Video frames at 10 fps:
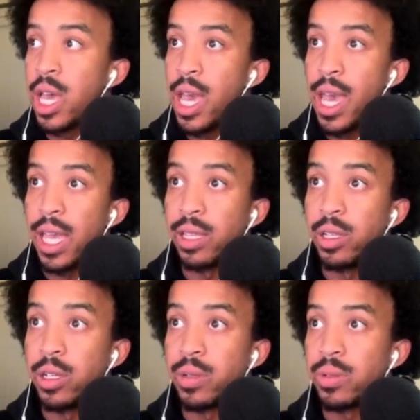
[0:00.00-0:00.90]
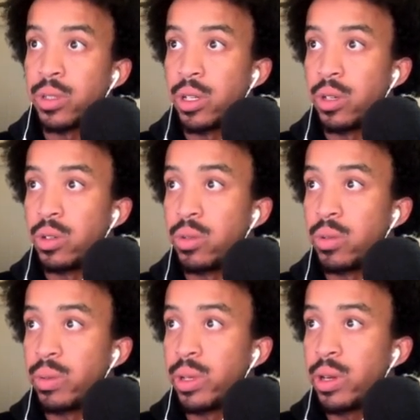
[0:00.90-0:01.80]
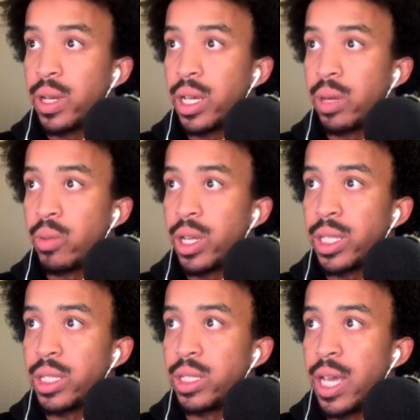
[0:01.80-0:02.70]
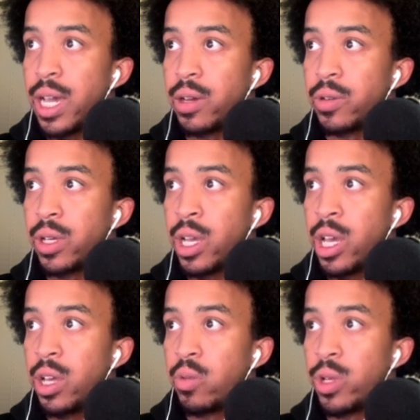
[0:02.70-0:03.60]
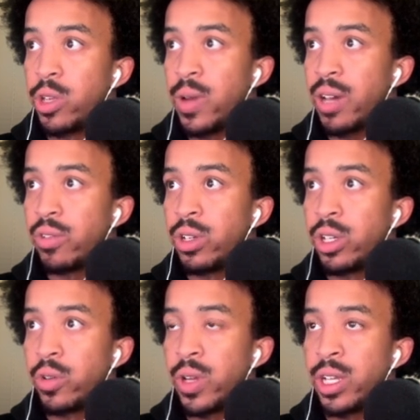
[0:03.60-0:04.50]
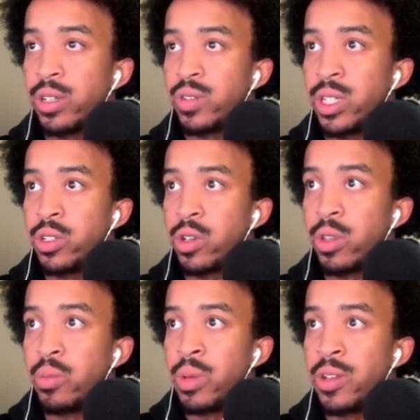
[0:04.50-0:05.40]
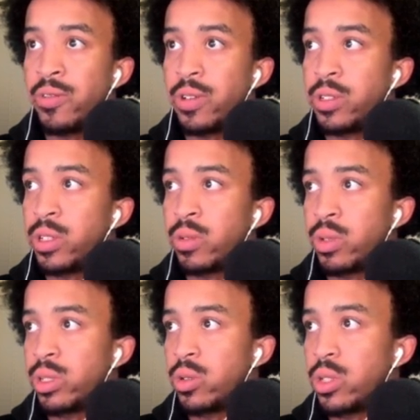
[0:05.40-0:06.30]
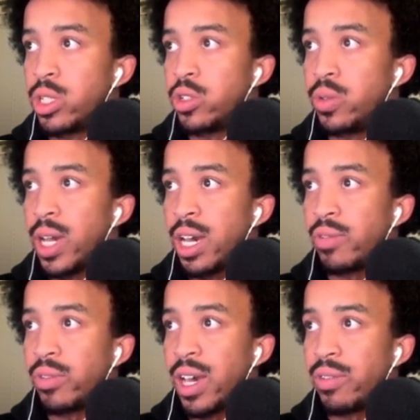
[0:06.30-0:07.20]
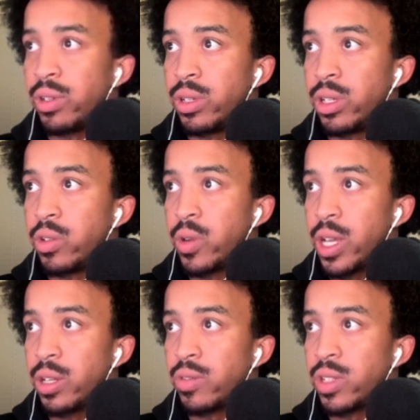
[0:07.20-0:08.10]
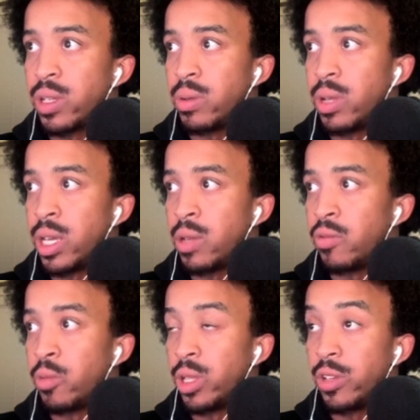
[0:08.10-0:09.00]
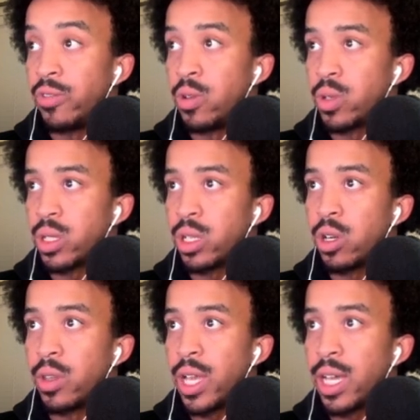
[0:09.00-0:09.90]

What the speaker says: And look, so when we go ahead and break this down, when you have good creatives, these are the benefits and the results that you have of having good creatives and really focusing on that.